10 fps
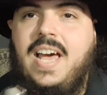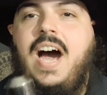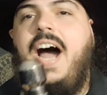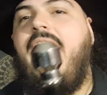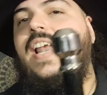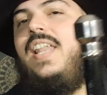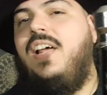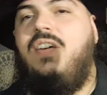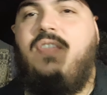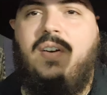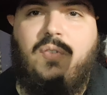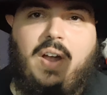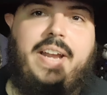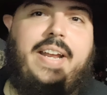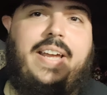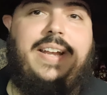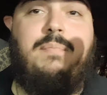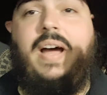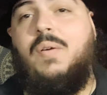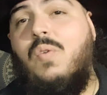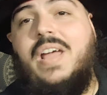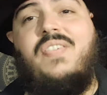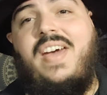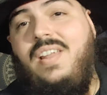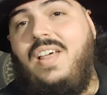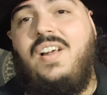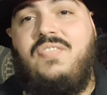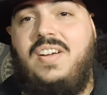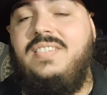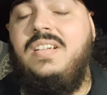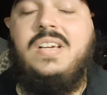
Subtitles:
I had a lot of fun writing it. My wife had a lot of fun